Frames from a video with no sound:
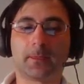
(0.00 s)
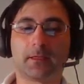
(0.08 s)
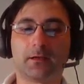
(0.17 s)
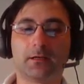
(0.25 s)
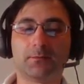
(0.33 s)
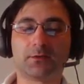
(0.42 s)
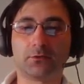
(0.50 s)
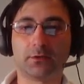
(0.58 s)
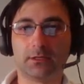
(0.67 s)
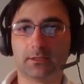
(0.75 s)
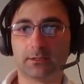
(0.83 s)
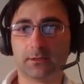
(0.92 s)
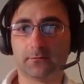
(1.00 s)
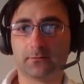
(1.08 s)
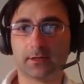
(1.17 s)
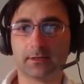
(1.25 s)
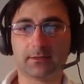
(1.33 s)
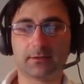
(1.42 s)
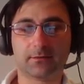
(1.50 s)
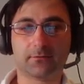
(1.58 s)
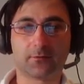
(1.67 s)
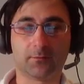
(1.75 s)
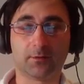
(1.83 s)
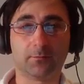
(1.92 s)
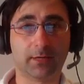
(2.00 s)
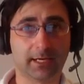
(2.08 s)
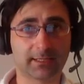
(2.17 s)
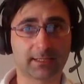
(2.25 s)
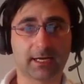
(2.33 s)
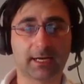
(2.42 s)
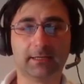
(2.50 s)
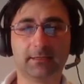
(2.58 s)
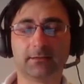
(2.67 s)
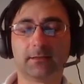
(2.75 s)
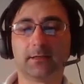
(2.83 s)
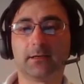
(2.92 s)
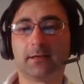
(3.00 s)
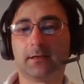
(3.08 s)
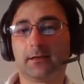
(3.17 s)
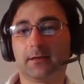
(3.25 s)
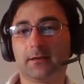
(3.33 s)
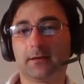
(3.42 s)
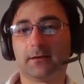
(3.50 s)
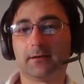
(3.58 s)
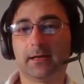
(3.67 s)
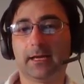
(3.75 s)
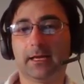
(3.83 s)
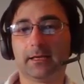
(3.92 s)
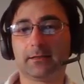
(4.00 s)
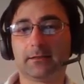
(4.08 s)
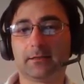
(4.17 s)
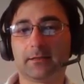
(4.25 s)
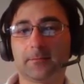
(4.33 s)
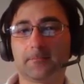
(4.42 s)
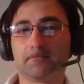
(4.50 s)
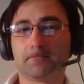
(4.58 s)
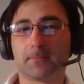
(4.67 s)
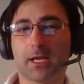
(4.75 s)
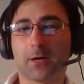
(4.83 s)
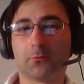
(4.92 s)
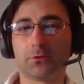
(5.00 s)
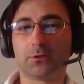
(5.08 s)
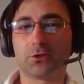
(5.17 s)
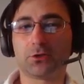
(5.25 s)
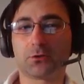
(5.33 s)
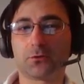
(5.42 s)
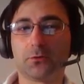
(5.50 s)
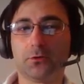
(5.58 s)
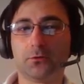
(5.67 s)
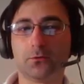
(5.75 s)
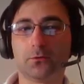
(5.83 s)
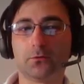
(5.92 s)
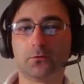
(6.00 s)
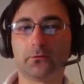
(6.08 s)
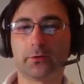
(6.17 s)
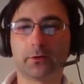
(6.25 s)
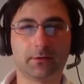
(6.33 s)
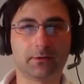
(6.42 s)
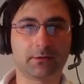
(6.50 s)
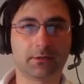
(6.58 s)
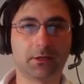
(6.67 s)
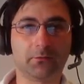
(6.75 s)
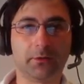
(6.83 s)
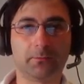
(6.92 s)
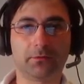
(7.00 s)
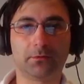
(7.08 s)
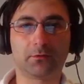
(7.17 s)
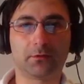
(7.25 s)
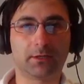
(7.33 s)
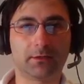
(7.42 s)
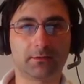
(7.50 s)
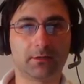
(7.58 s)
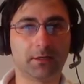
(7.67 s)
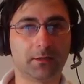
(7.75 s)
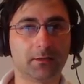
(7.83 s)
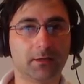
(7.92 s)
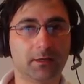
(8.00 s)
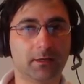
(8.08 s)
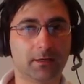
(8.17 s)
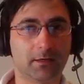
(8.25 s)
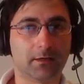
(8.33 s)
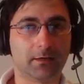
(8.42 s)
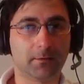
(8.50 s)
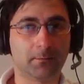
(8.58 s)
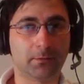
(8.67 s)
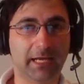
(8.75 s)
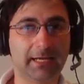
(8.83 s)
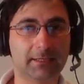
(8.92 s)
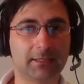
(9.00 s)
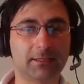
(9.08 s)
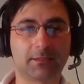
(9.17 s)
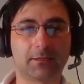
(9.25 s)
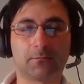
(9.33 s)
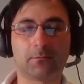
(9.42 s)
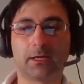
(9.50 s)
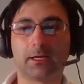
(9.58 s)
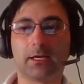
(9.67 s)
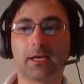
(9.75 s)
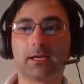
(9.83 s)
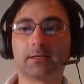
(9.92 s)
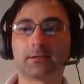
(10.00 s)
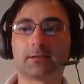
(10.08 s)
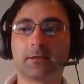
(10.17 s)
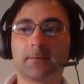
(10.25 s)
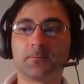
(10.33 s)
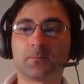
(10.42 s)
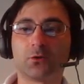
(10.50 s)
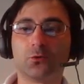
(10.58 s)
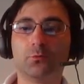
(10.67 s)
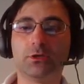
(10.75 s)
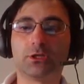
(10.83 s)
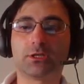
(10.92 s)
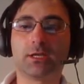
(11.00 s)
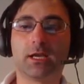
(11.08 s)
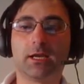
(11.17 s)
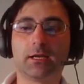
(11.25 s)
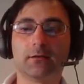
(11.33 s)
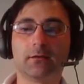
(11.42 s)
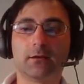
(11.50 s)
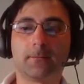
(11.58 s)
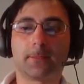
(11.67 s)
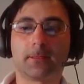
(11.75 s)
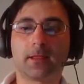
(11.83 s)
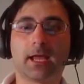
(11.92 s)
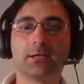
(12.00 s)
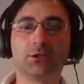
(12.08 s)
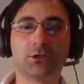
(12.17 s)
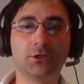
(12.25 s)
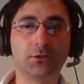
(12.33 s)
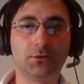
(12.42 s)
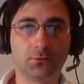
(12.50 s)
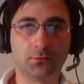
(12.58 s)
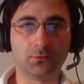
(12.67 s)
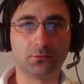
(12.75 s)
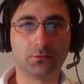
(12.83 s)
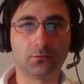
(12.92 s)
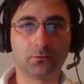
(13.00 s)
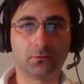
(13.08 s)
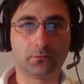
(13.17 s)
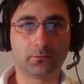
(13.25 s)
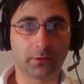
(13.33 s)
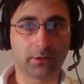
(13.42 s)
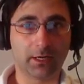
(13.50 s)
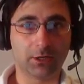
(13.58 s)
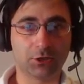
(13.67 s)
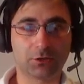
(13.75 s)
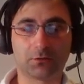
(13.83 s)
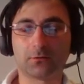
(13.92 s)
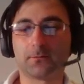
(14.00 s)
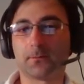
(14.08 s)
Nimzo-Indian Defense from the black side, and I want to show you very interesting weapon, very interesting playing system against Rubinshtein Nge2 variation.